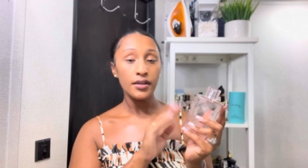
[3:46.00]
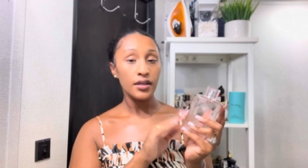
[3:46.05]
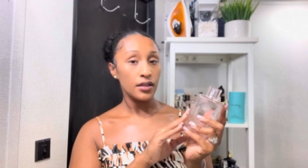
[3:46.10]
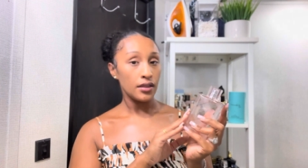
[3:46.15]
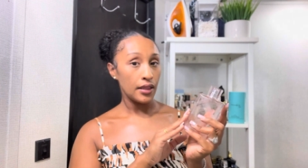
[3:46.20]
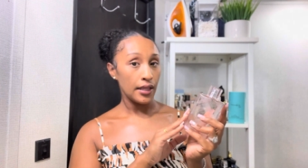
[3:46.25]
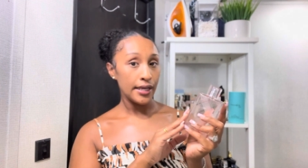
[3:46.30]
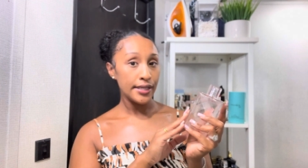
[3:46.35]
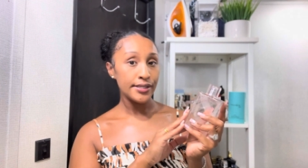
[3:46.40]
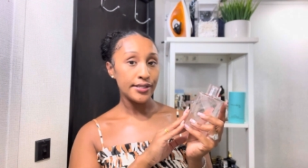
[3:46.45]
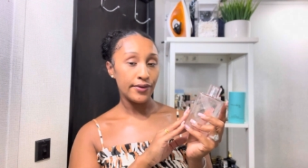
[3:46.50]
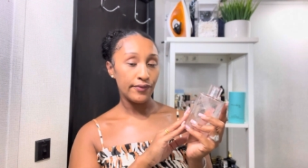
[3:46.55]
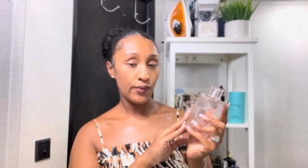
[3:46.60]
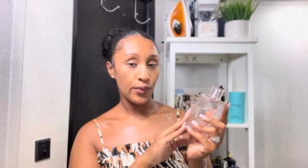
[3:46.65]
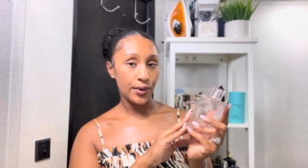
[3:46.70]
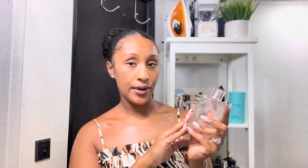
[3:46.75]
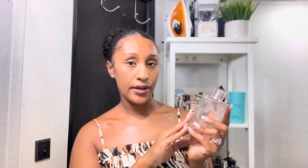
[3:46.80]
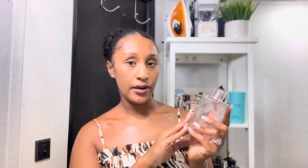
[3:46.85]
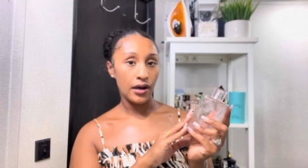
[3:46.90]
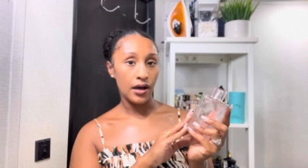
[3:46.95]
less than
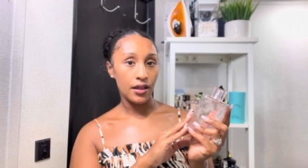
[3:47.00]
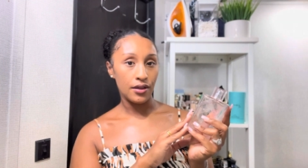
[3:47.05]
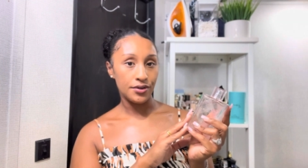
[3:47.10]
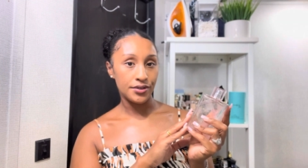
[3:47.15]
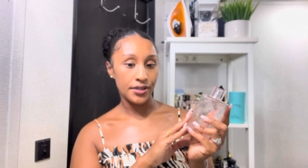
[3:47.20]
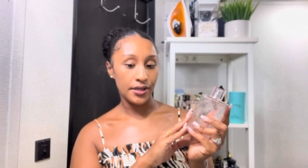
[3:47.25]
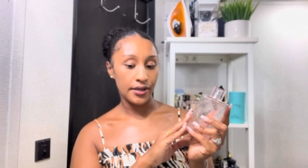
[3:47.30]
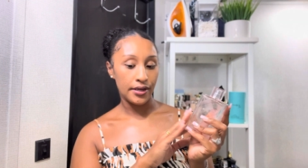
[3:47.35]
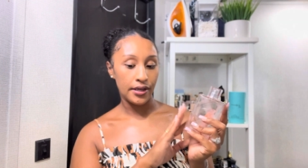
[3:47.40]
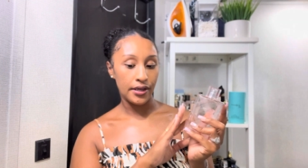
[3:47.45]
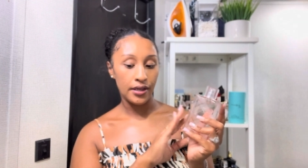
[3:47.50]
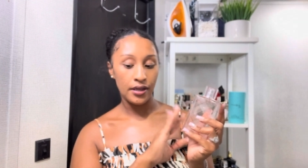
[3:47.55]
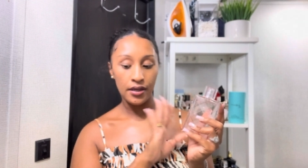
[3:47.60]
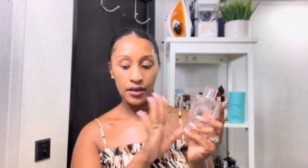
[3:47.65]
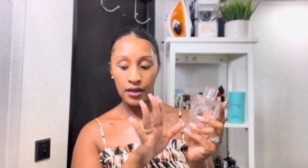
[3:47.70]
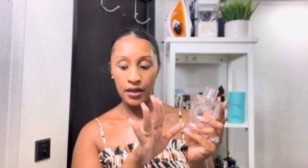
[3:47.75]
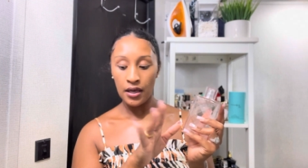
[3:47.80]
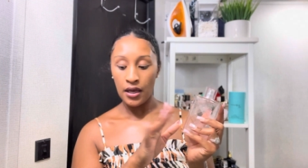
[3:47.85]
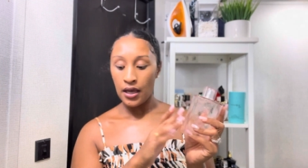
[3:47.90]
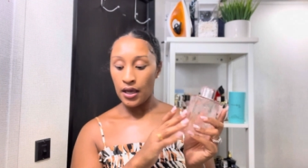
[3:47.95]
forty dollars, honey.
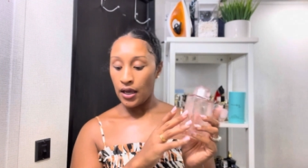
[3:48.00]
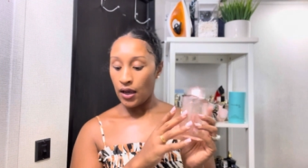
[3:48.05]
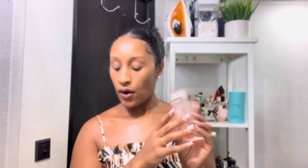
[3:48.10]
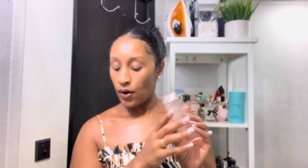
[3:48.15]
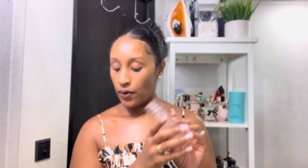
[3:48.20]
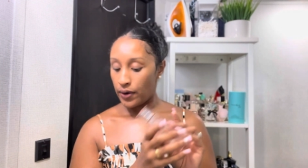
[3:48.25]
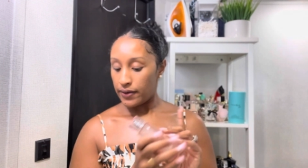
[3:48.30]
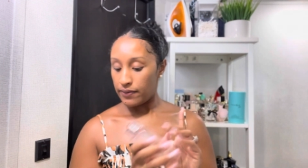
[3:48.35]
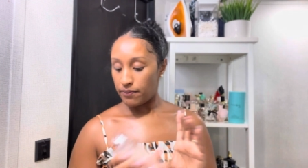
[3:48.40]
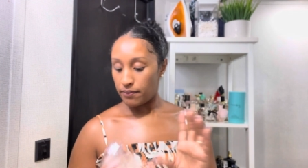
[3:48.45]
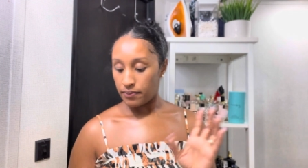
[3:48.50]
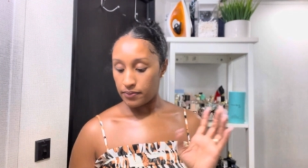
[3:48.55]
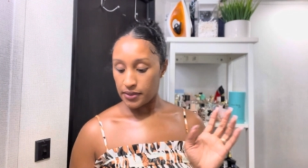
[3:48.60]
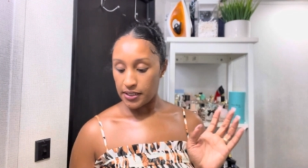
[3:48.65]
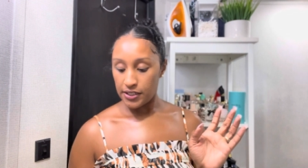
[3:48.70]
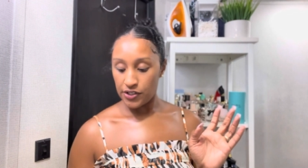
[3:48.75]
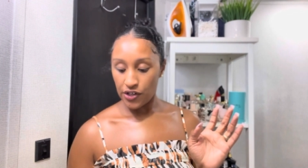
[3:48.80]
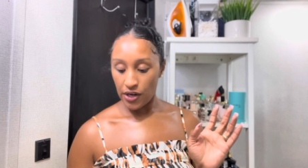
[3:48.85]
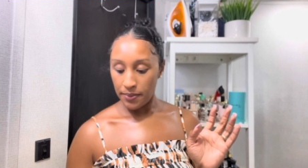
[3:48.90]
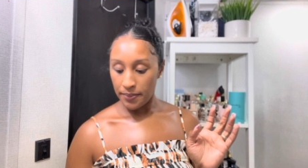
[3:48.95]

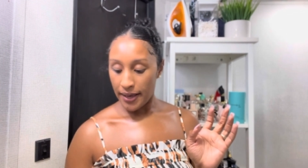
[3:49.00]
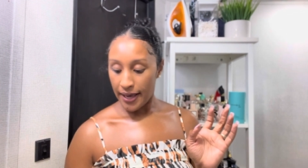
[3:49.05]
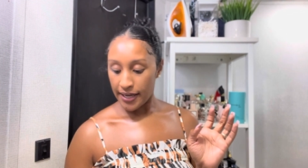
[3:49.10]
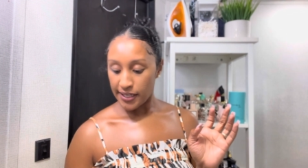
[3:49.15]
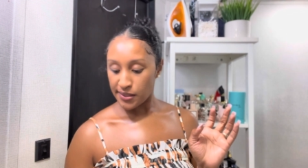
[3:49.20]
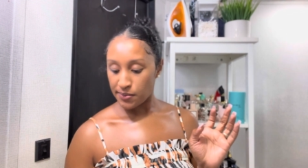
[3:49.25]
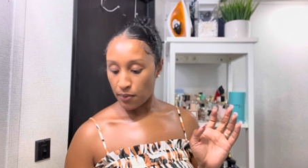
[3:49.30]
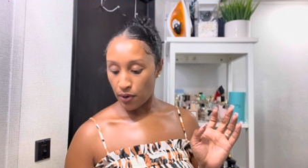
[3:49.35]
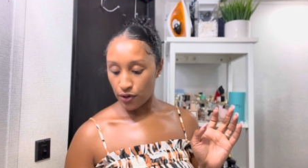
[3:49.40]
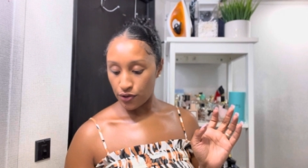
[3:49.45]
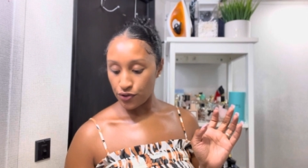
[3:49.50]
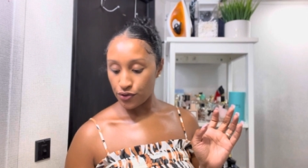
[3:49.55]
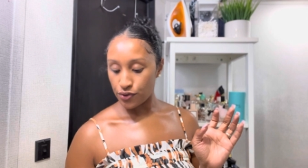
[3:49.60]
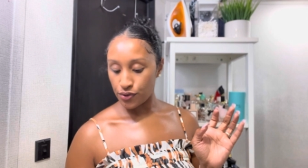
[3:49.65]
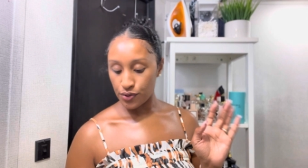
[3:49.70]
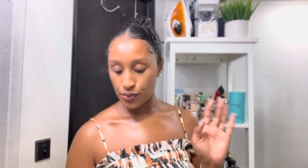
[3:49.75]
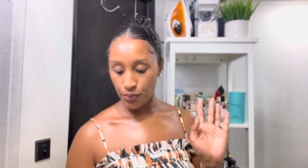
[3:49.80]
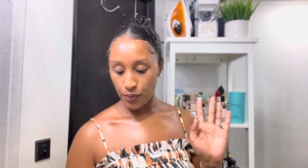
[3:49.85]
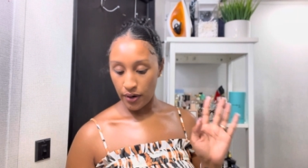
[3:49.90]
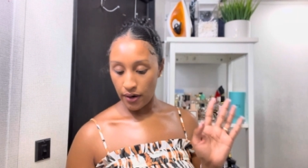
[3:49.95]
T J Maxx,
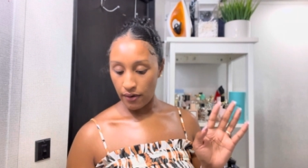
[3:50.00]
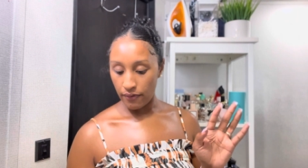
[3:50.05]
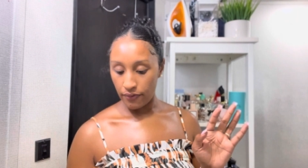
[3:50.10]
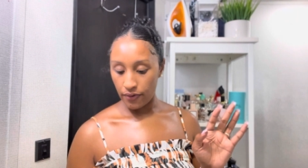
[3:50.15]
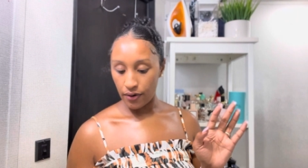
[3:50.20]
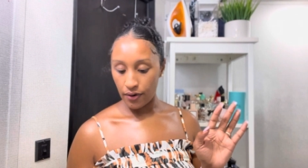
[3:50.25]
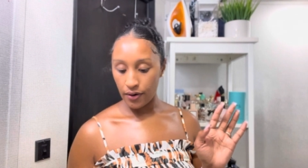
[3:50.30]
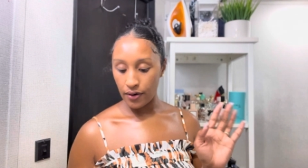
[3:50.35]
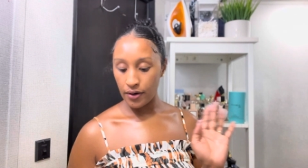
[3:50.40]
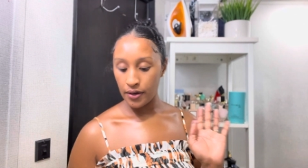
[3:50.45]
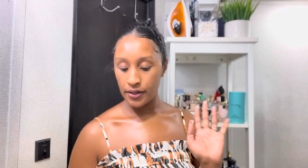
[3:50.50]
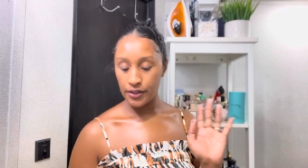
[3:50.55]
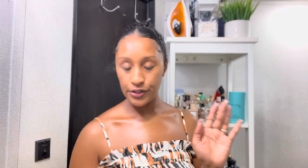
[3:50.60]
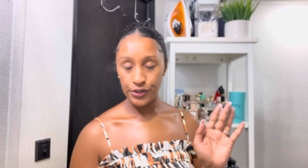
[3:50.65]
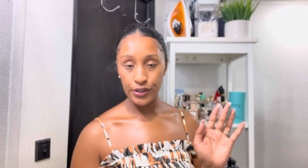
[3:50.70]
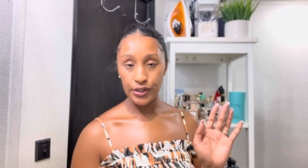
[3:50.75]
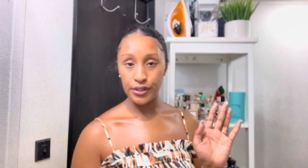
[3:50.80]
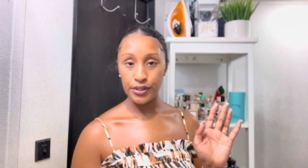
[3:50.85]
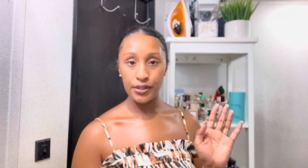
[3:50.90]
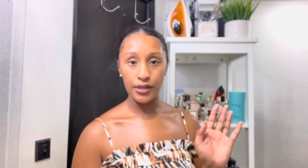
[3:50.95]
Marshall's, wherever,
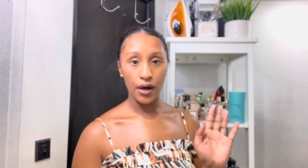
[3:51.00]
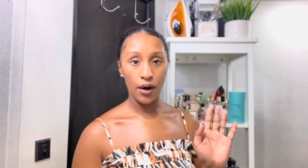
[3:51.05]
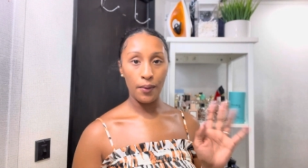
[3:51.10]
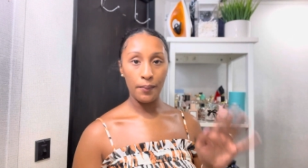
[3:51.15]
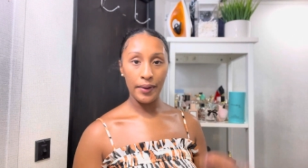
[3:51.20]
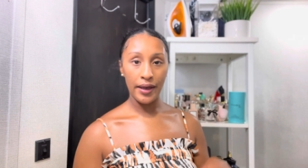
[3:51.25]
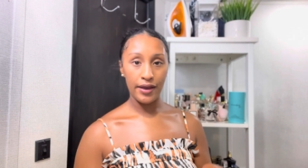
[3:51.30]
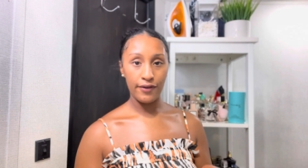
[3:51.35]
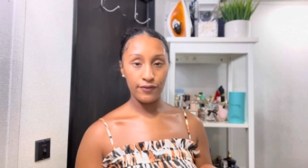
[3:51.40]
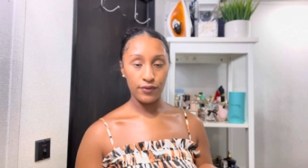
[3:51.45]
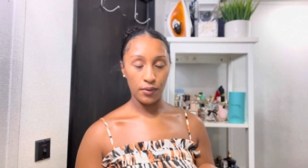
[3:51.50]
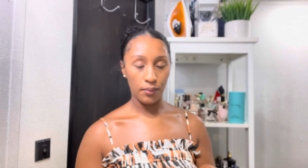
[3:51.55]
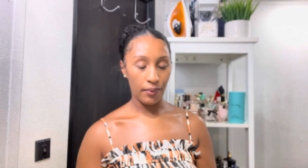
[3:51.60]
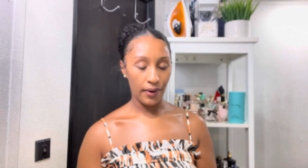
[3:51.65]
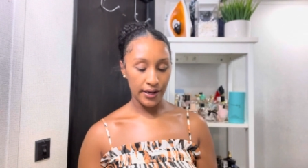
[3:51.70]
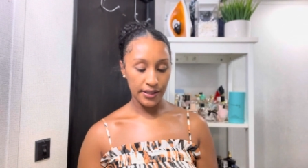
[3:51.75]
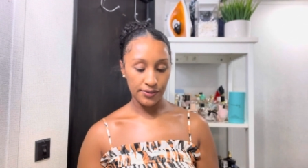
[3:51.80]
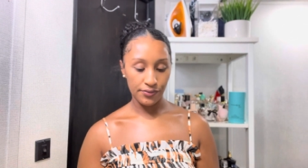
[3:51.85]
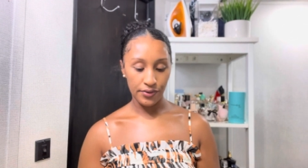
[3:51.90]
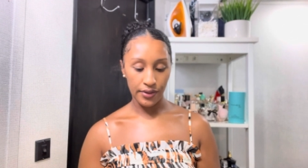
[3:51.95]
just don't pay full
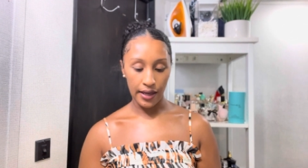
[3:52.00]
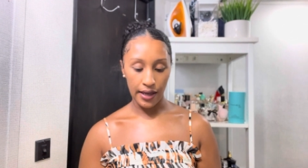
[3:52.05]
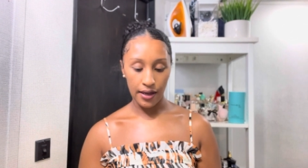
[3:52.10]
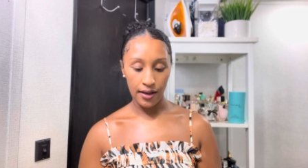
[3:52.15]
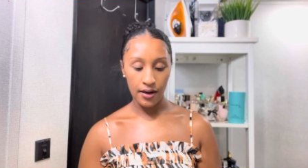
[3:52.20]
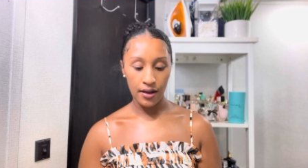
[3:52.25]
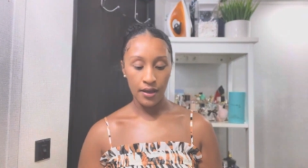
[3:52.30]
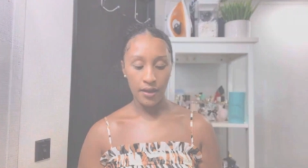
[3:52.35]
price for that.